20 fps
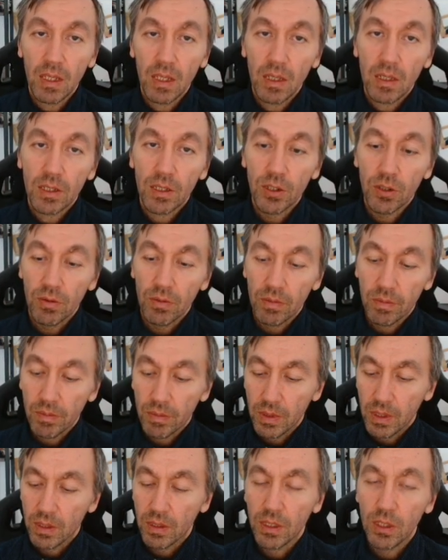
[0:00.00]
So
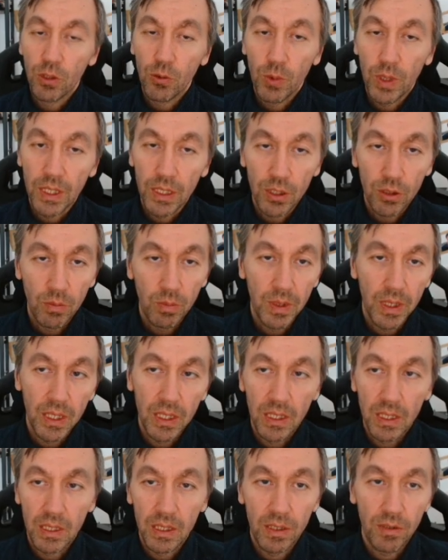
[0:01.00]
there are two ways to play
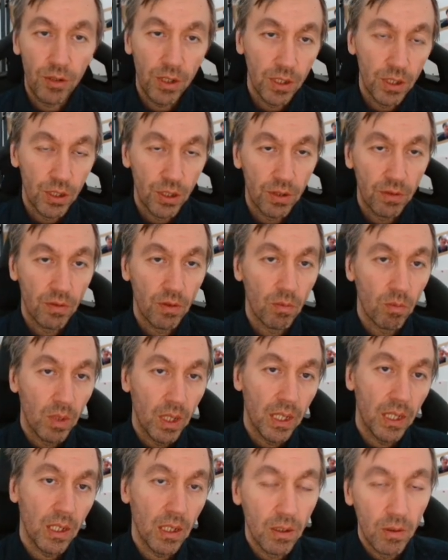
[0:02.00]
this structure for
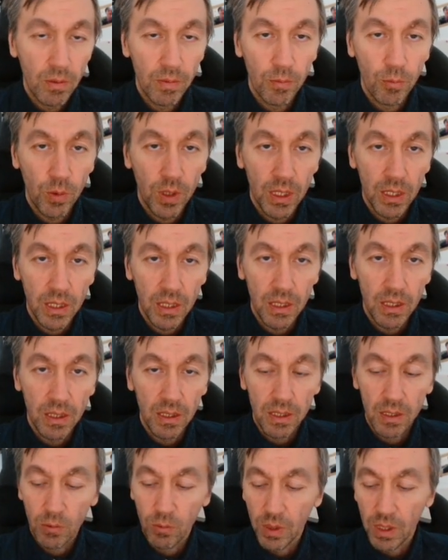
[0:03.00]
black. One
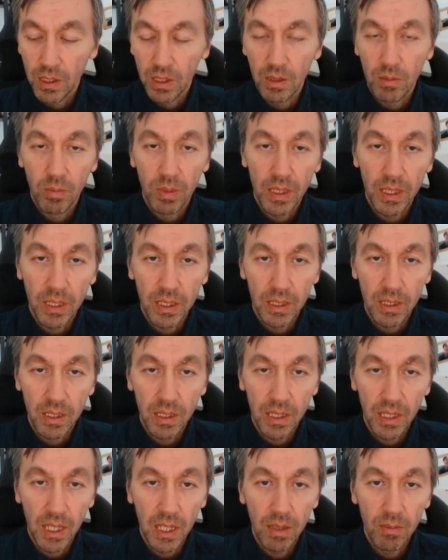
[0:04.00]
is the way they play it in the
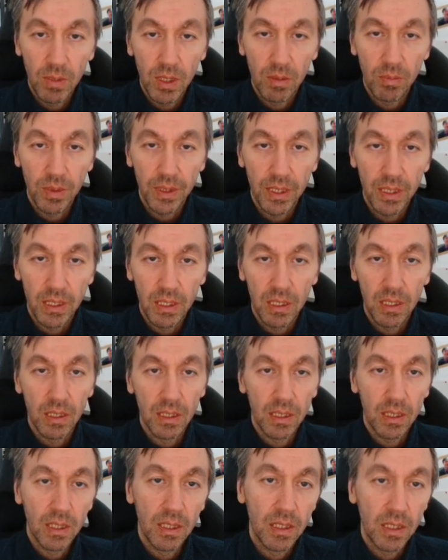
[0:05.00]
game. He plays
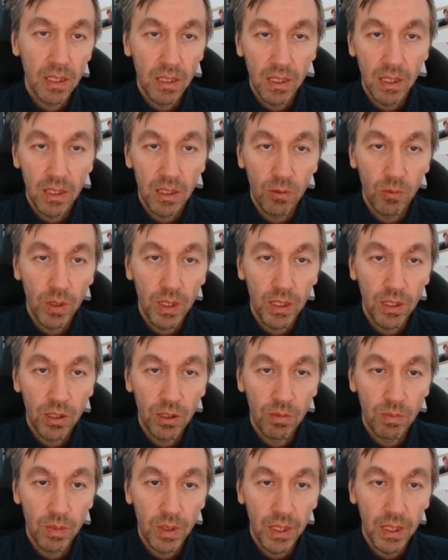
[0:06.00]
d6, and the other way is
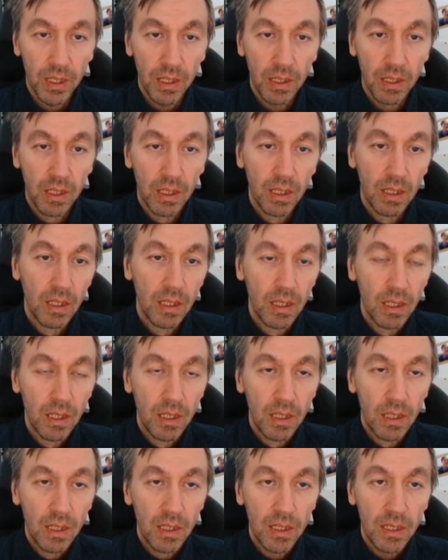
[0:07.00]
to play
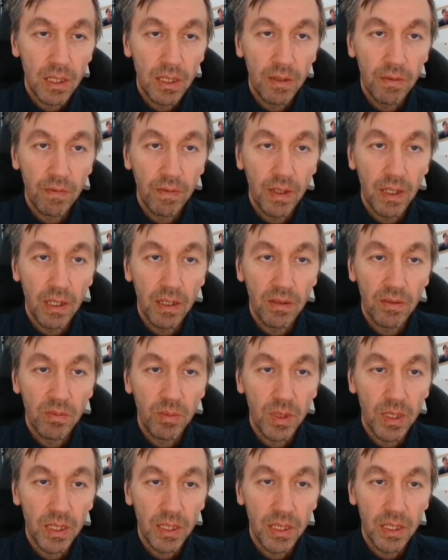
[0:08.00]
c5,
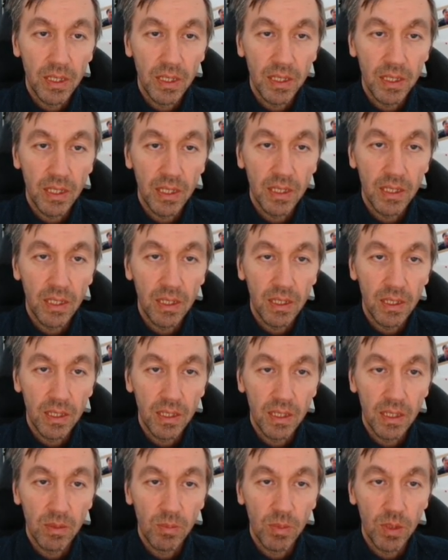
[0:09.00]
b6, knight
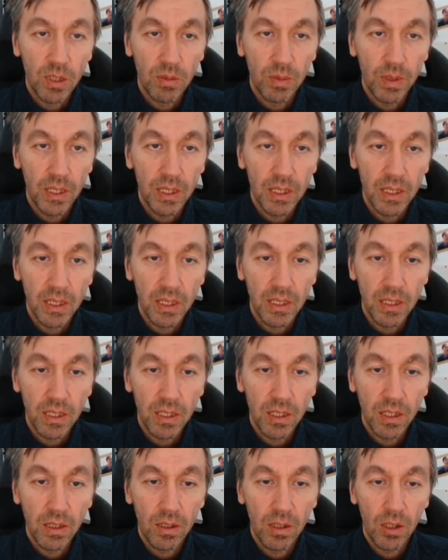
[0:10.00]
c6, bishop a6,
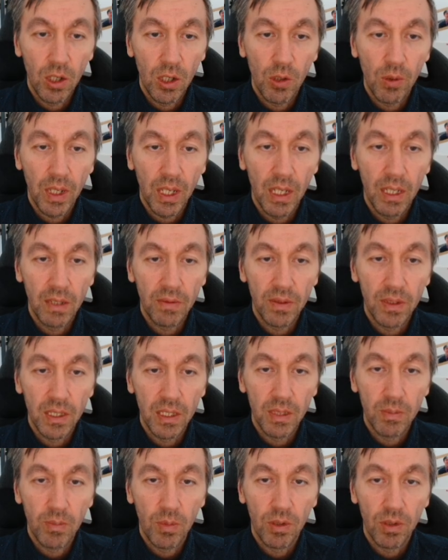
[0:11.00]
going after
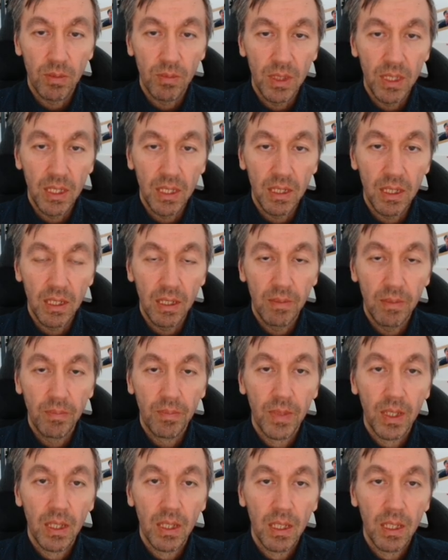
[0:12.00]
this pawn immediately,
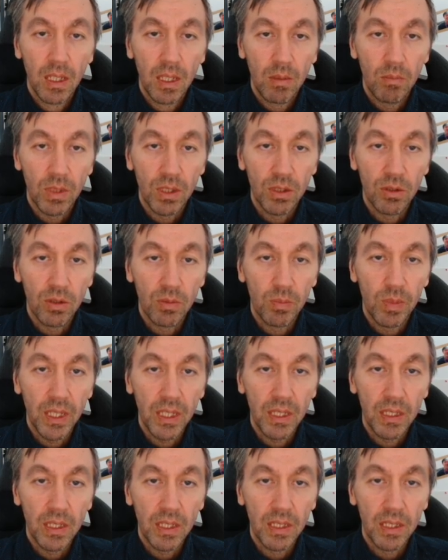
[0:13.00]
but not
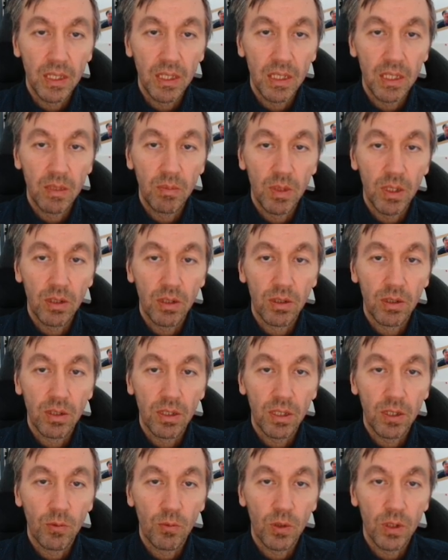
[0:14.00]
playing d6
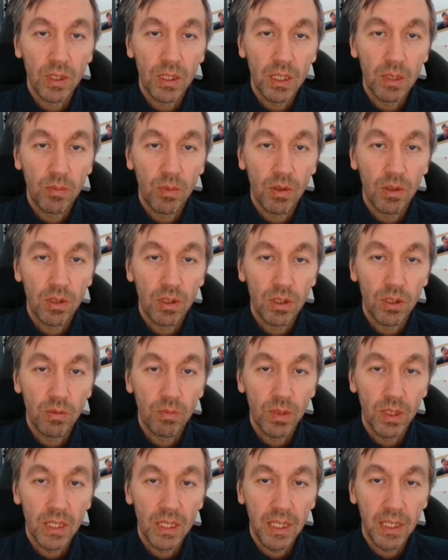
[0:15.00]
because you want this pawn to
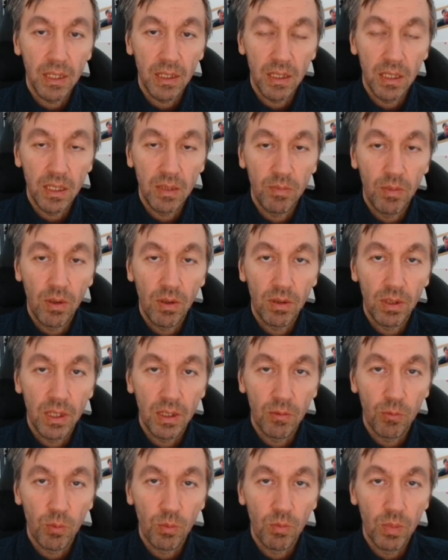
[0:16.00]
protect this pawn,
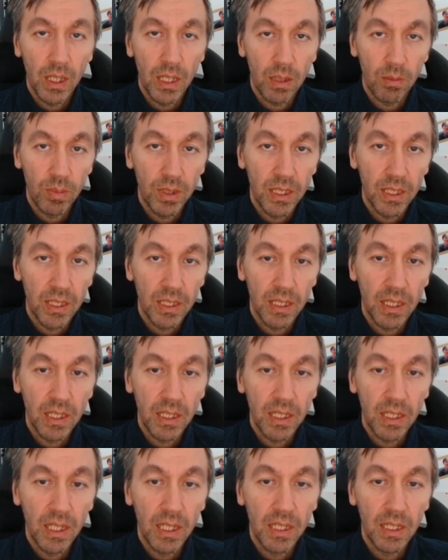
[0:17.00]
and black plays knight
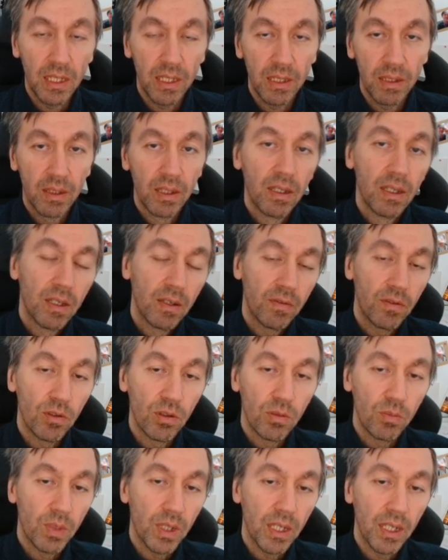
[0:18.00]
e8,
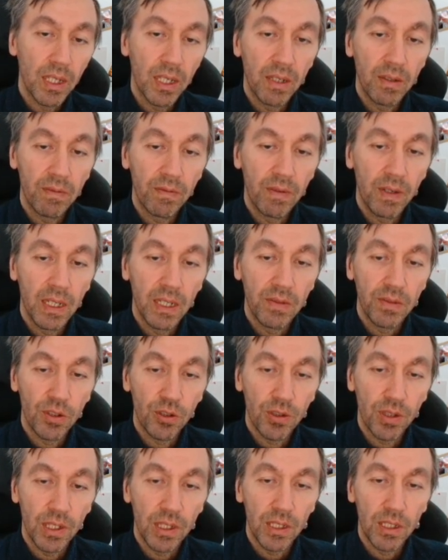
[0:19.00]
followed by f5,
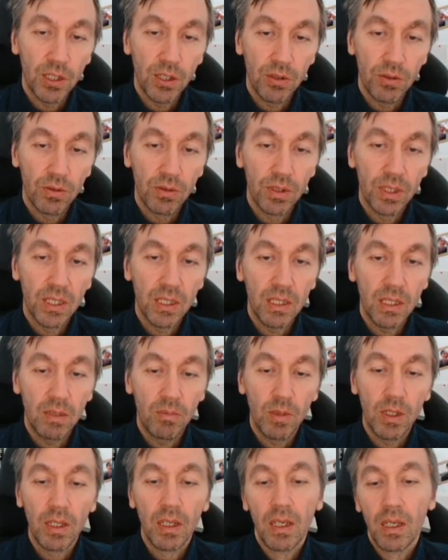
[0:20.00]
trying to
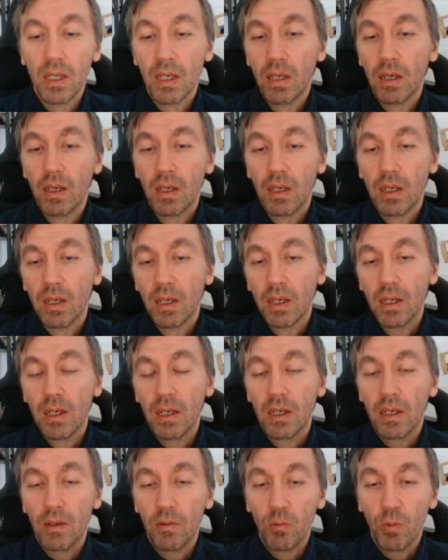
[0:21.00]
stymie
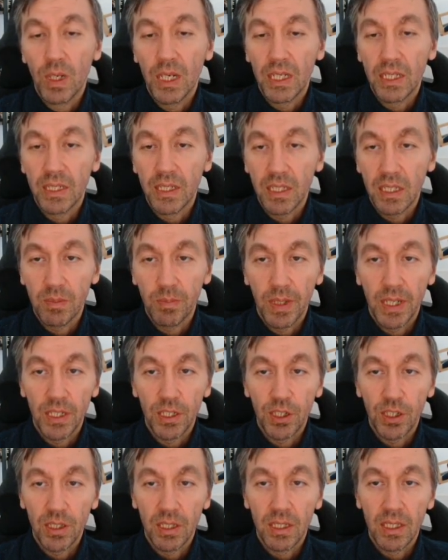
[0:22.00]
white's
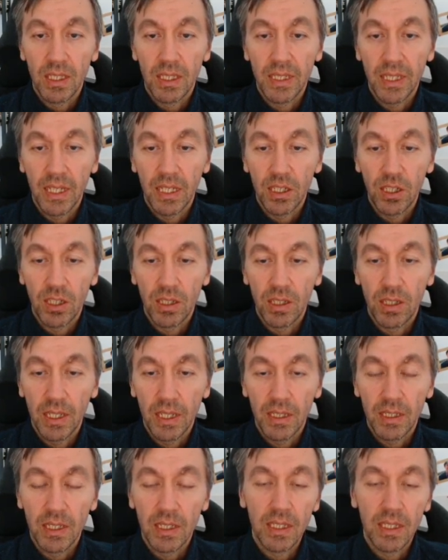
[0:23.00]
expansion in the center
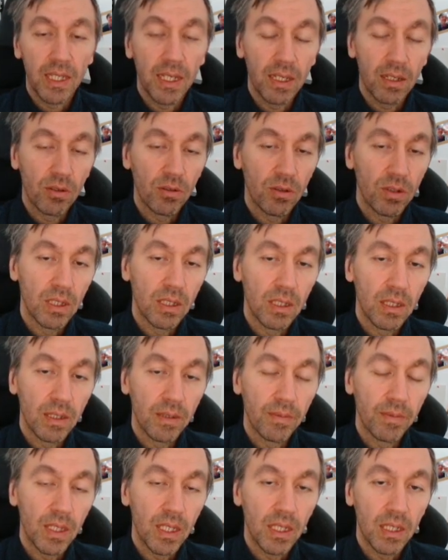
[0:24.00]
and attack on the
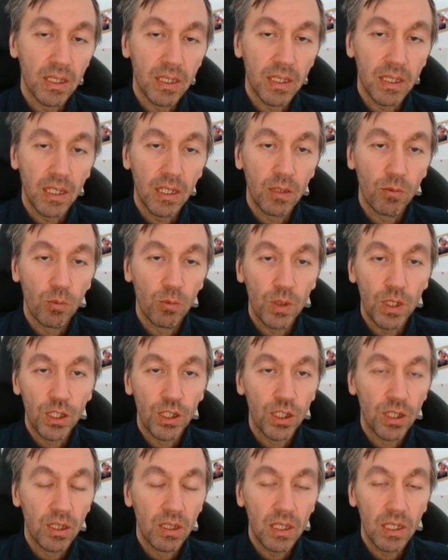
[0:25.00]
king side,
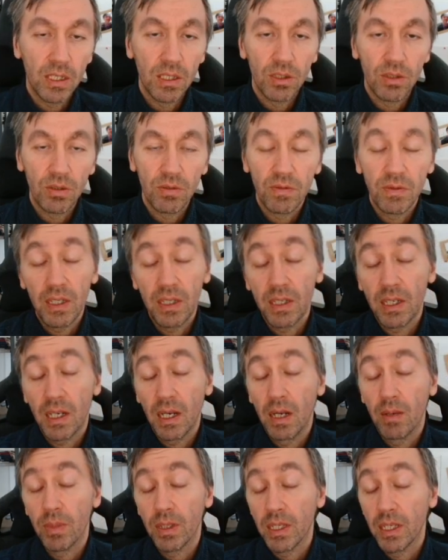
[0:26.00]
which leads to very
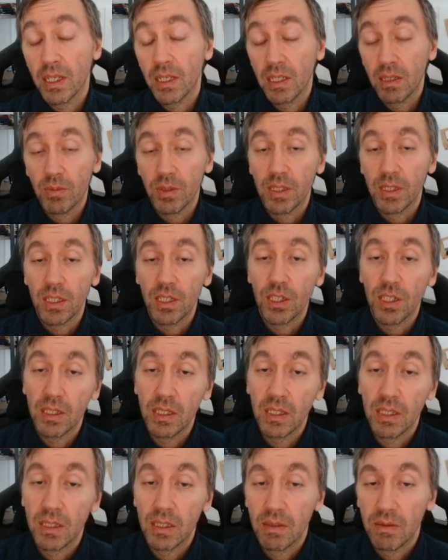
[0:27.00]
complicated
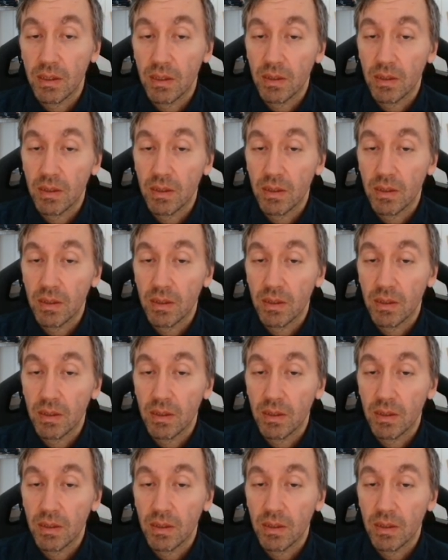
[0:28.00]
positions,